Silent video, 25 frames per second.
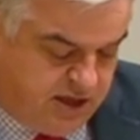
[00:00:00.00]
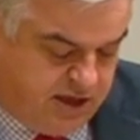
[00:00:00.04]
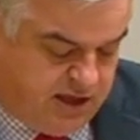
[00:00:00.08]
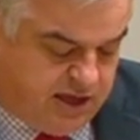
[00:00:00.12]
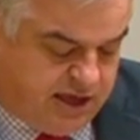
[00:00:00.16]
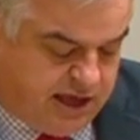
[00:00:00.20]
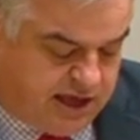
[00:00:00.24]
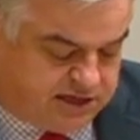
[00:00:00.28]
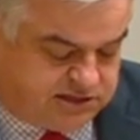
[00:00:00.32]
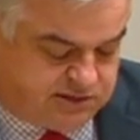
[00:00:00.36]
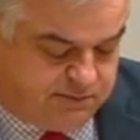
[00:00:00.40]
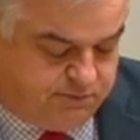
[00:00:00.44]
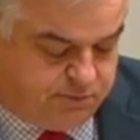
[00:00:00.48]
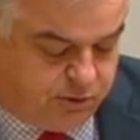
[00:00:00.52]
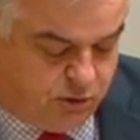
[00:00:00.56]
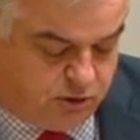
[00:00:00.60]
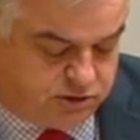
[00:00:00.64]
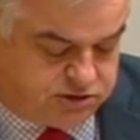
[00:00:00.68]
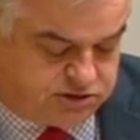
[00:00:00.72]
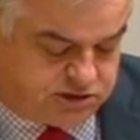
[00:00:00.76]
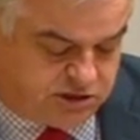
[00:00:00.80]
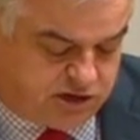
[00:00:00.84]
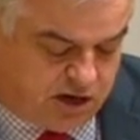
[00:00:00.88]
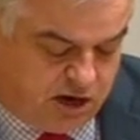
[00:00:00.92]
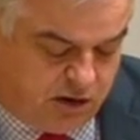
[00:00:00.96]
It's important
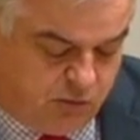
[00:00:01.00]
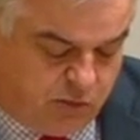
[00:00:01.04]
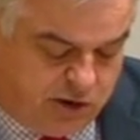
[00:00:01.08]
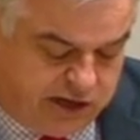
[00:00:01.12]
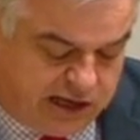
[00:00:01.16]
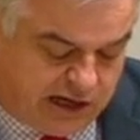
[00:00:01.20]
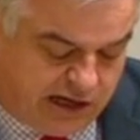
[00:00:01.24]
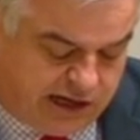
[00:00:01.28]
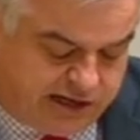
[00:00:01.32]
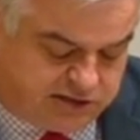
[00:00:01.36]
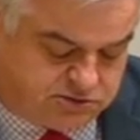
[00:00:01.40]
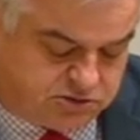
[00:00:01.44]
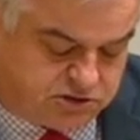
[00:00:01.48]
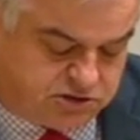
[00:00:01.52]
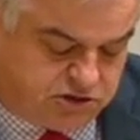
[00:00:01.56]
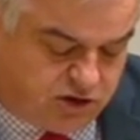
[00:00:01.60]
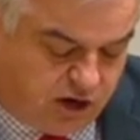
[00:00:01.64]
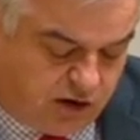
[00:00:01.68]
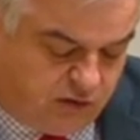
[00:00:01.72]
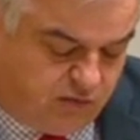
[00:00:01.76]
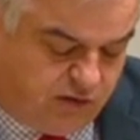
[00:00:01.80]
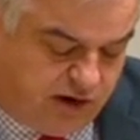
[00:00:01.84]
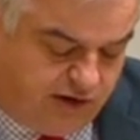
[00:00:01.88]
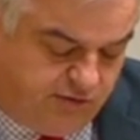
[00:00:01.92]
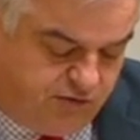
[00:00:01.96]
to note WikiLeaks was
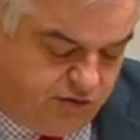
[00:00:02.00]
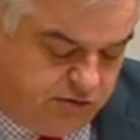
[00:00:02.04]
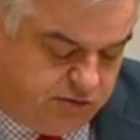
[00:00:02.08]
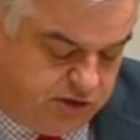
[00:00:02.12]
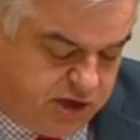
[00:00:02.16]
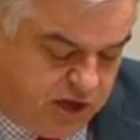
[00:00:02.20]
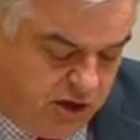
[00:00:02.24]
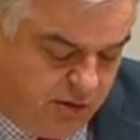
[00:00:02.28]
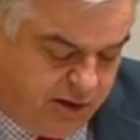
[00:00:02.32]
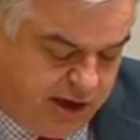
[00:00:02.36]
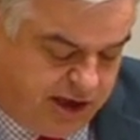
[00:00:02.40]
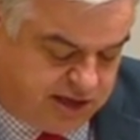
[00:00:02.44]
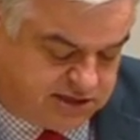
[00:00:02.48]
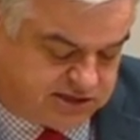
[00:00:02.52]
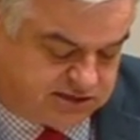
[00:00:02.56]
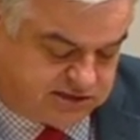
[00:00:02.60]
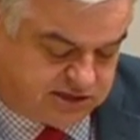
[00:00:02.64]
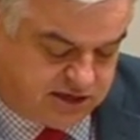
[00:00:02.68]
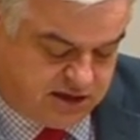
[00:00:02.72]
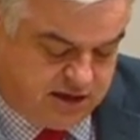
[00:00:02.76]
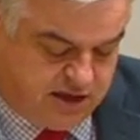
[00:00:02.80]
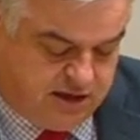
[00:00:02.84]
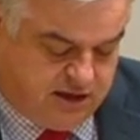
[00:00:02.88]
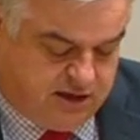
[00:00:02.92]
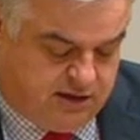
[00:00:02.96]
not run from the U S.
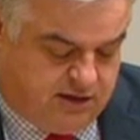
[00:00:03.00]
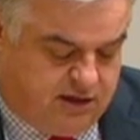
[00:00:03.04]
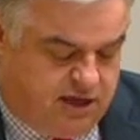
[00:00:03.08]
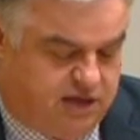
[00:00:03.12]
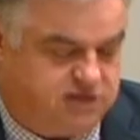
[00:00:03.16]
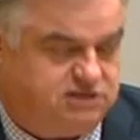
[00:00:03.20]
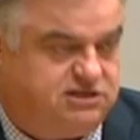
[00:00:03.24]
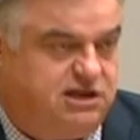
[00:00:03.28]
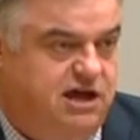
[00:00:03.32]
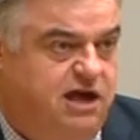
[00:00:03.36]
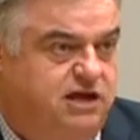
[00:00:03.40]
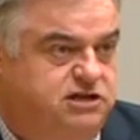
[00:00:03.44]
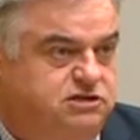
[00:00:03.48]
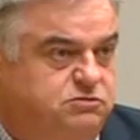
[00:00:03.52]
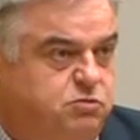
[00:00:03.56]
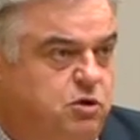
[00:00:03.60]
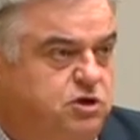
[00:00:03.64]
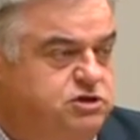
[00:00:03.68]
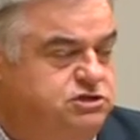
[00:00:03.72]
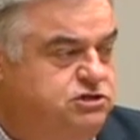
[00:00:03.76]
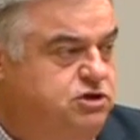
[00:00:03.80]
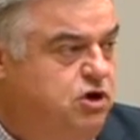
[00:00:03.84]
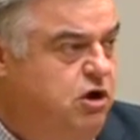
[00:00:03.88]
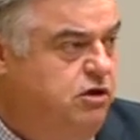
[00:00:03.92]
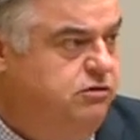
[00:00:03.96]
Assange
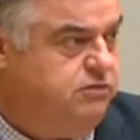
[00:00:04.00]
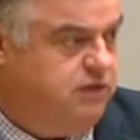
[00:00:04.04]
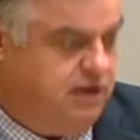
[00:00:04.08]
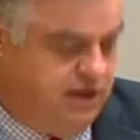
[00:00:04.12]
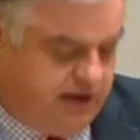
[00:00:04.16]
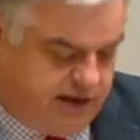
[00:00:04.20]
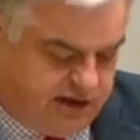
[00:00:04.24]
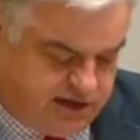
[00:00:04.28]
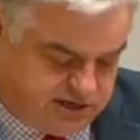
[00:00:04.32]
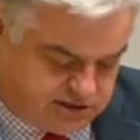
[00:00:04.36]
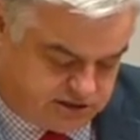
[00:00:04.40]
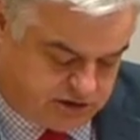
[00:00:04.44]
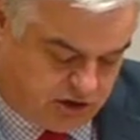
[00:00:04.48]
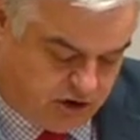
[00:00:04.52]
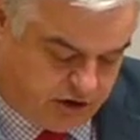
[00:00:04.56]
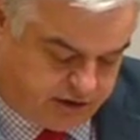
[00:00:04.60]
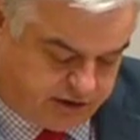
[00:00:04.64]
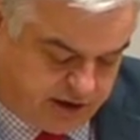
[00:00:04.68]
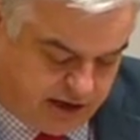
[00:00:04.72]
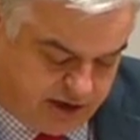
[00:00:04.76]
was not and is not a